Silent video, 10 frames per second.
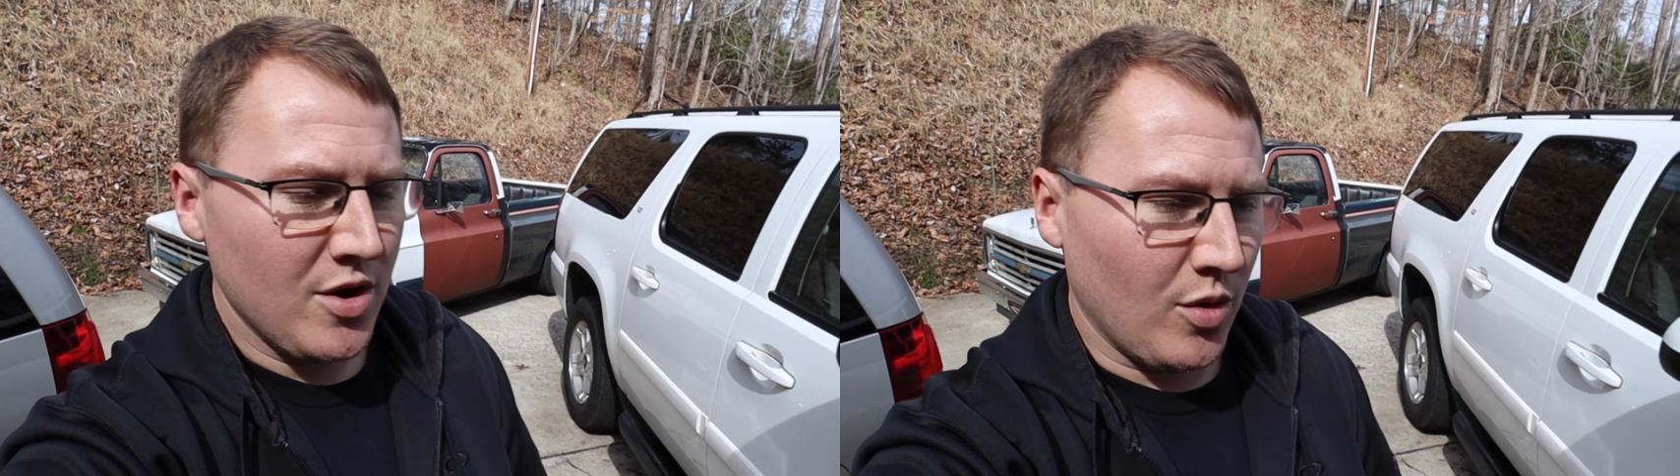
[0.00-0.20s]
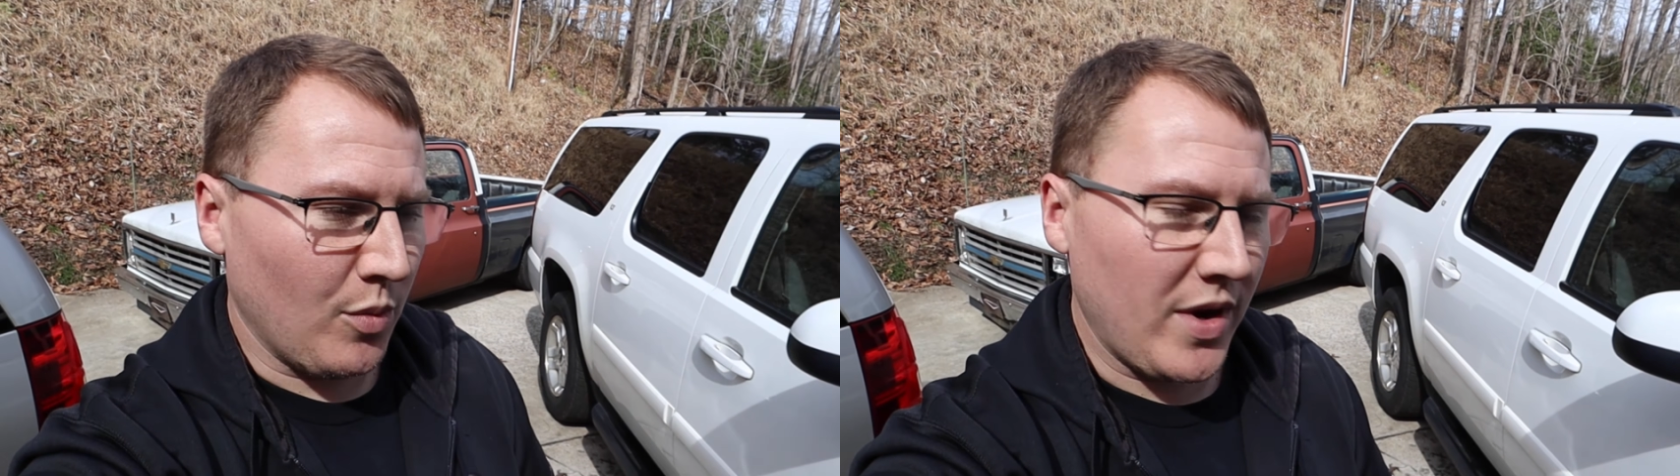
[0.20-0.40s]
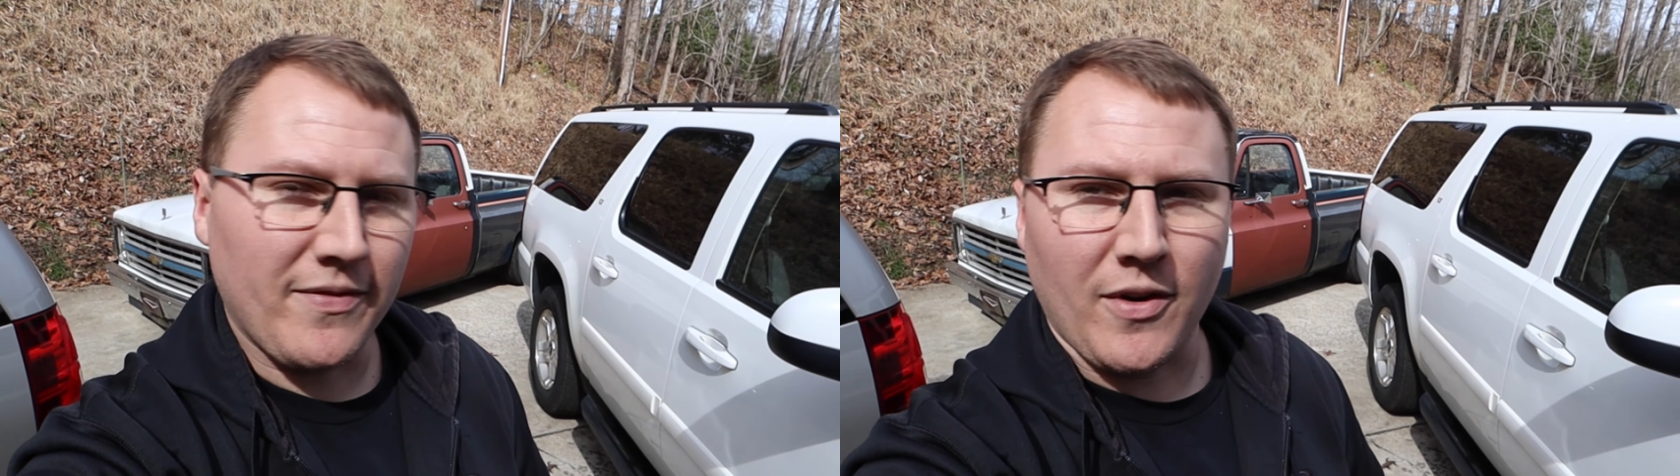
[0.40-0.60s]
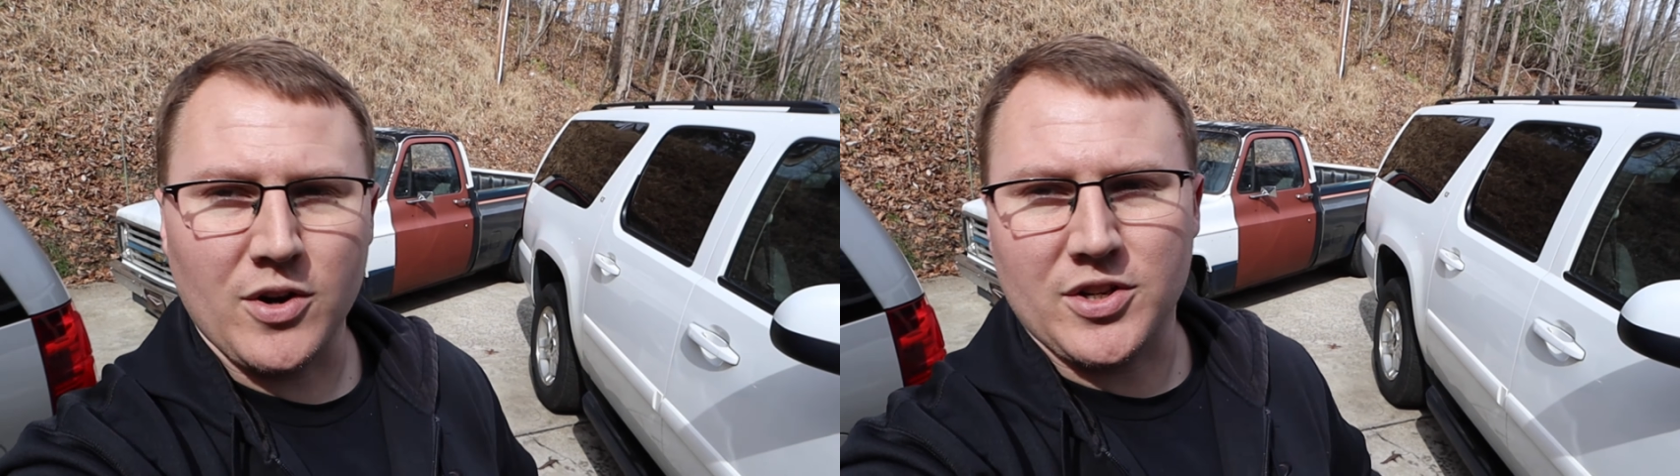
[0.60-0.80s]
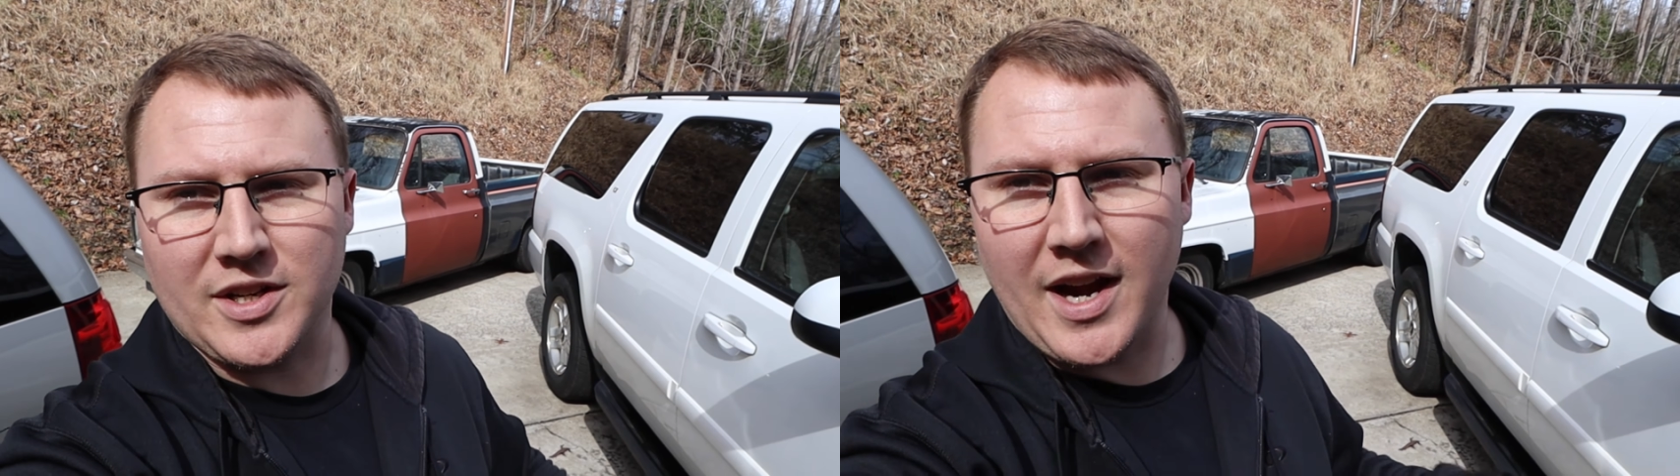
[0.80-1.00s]
When we
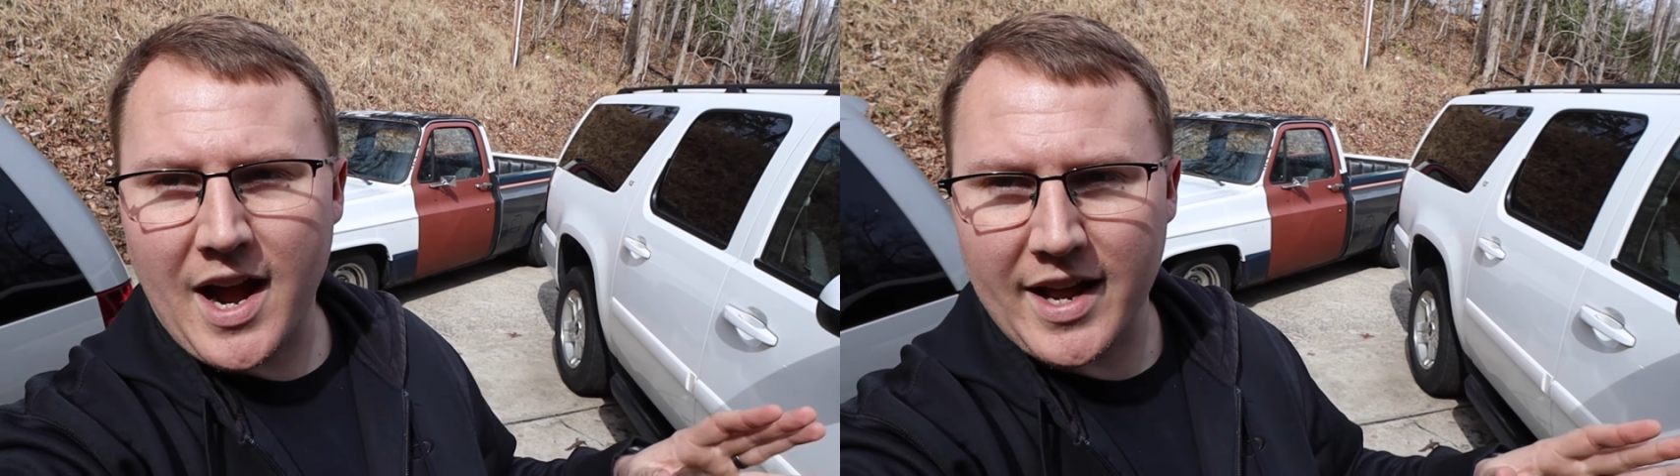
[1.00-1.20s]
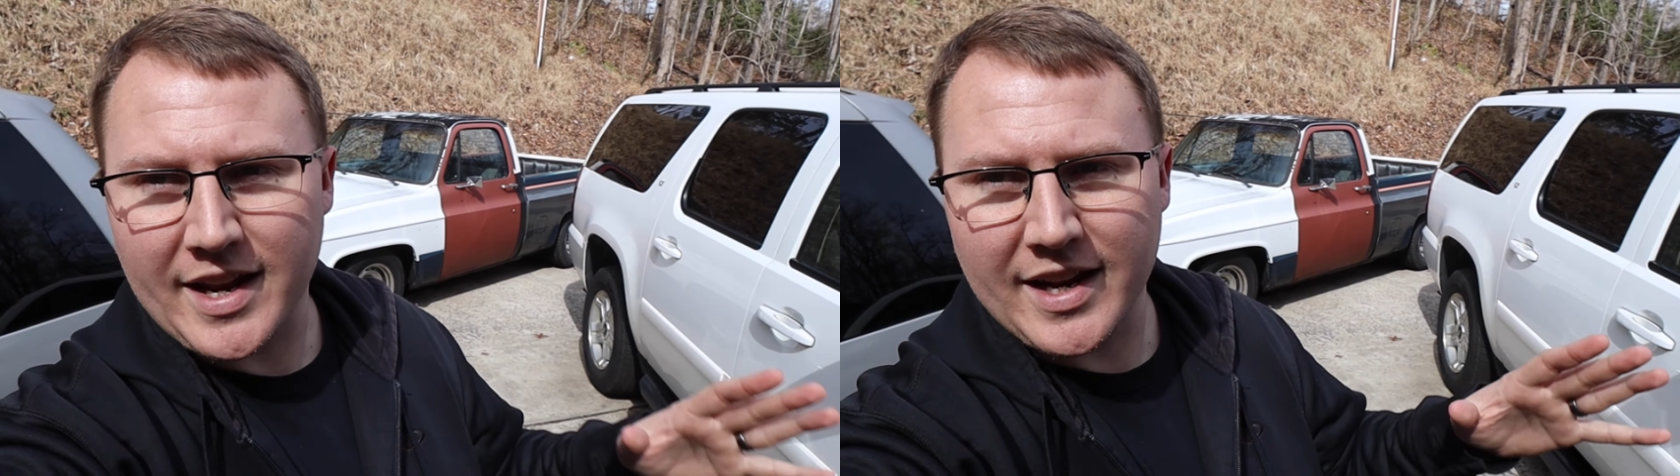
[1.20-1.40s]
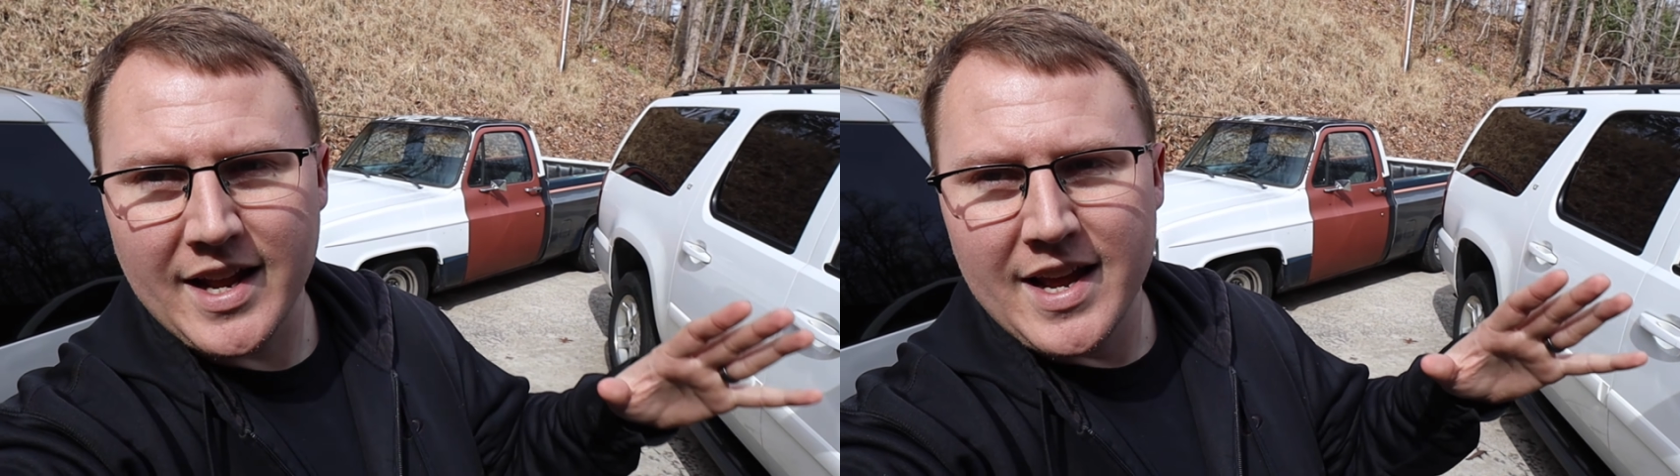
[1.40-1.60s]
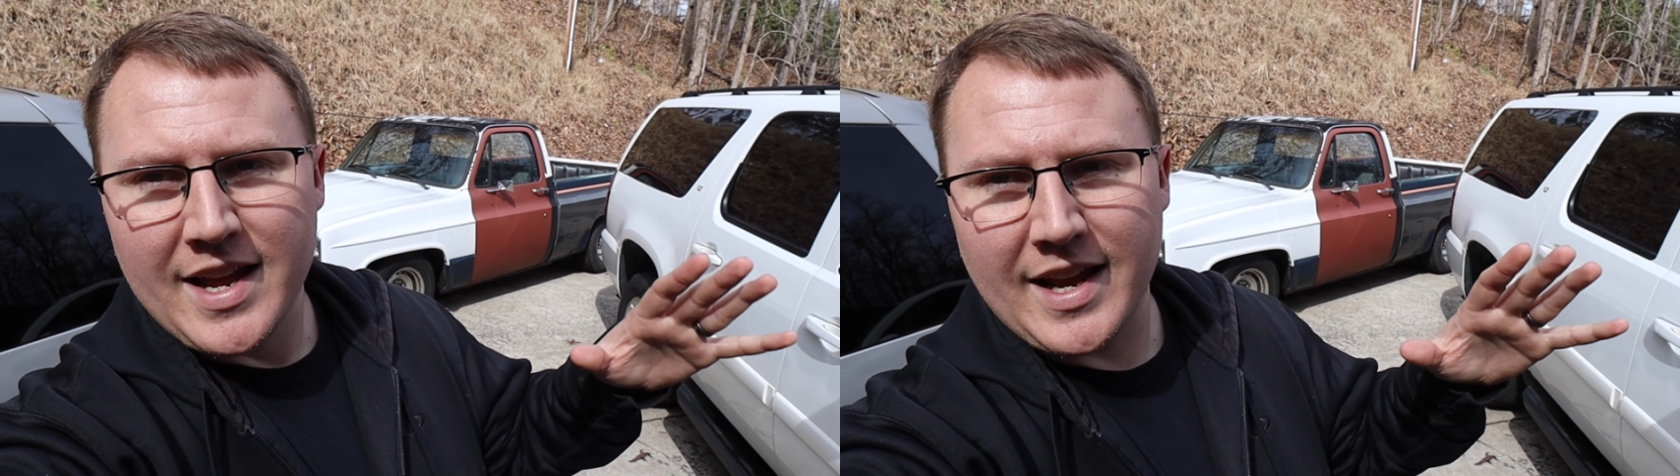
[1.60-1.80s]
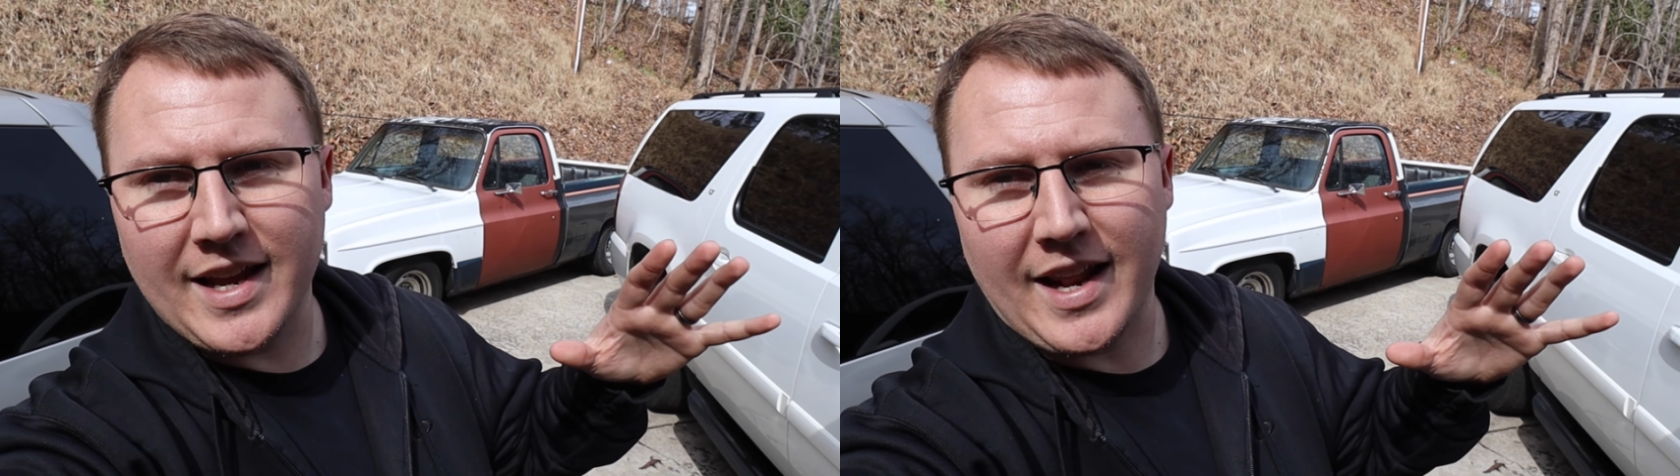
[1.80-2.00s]
first got it, it